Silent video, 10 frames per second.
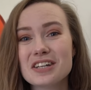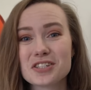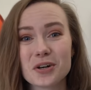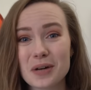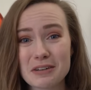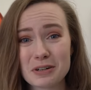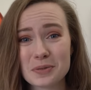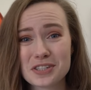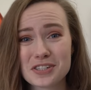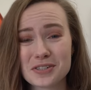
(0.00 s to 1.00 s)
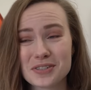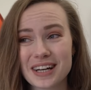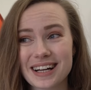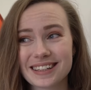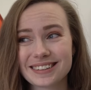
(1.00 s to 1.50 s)
So if I was to do
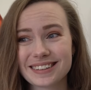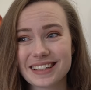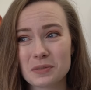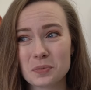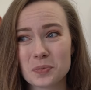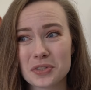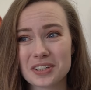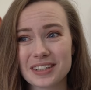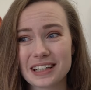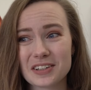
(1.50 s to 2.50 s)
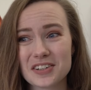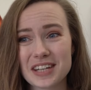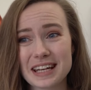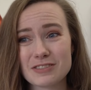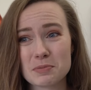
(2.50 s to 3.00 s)
that, it wouldn't
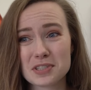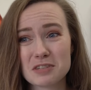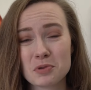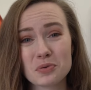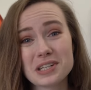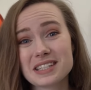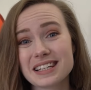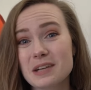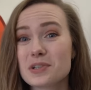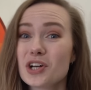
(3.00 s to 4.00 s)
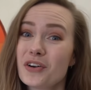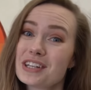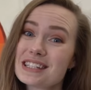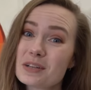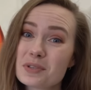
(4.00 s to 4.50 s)
include any of the books I bought recently, which are
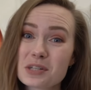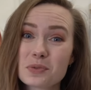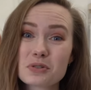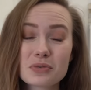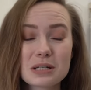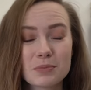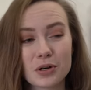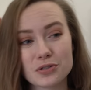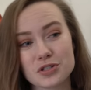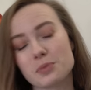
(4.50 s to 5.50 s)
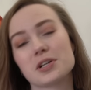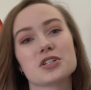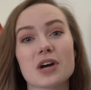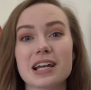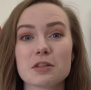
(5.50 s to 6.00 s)
honestly the ones I want to read most. So I'm going
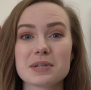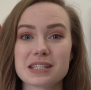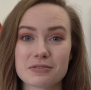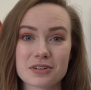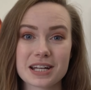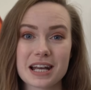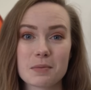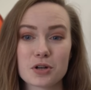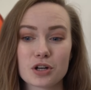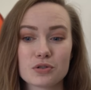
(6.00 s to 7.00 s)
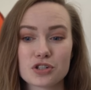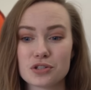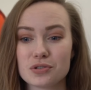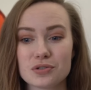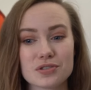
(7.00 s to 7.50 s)
to do it a little bit differently. I'm going to go
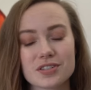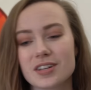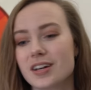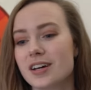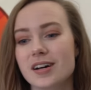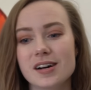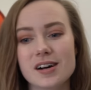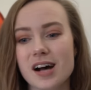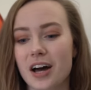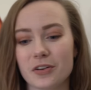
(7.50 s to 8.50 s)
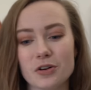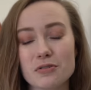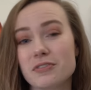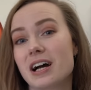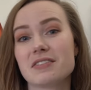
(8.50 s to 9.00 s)
choose, I don't know,
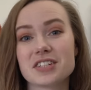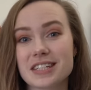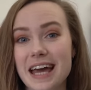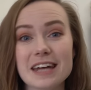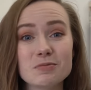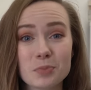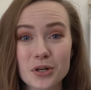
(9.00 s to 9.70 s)
5 to 10